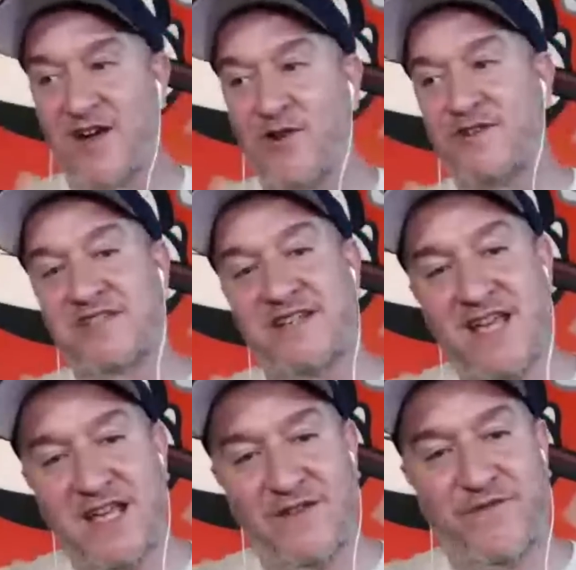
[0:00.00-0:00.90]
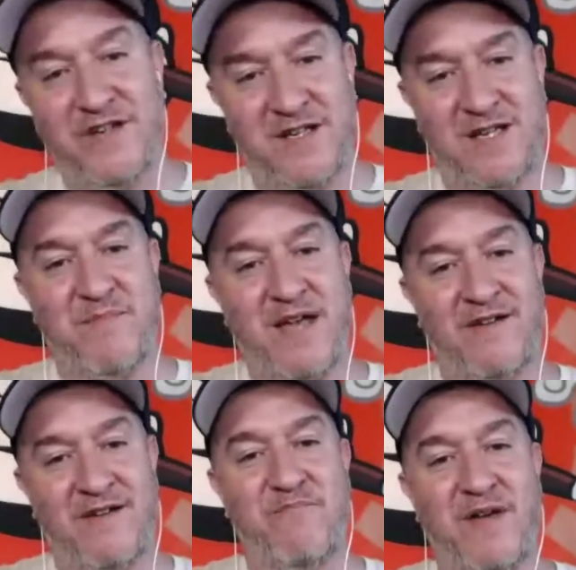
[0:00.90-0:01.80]
there's an infinite amount of
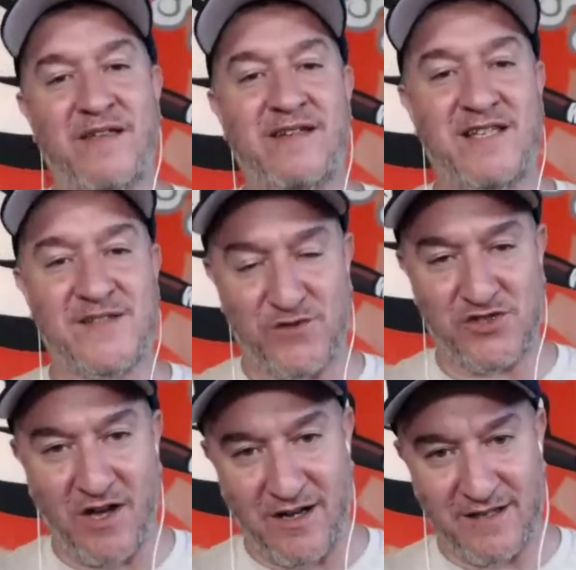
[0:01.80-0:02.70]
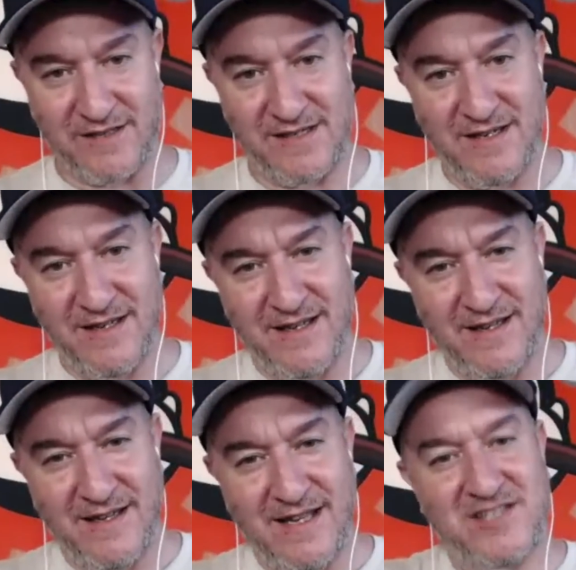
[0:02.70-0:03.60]
melodies for songs
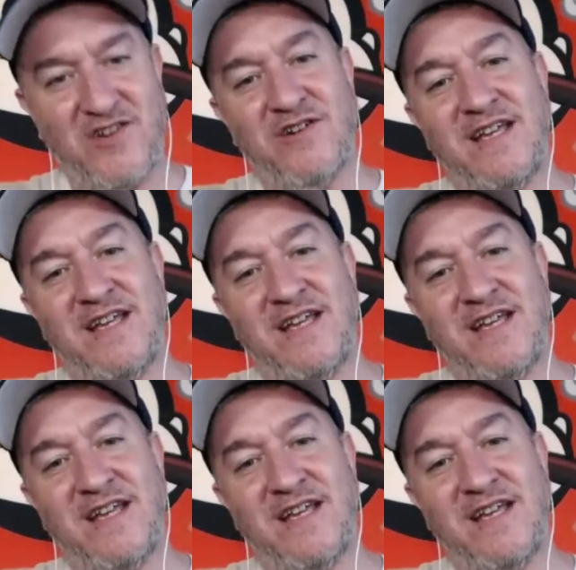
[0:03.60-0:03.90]
is there an yeah.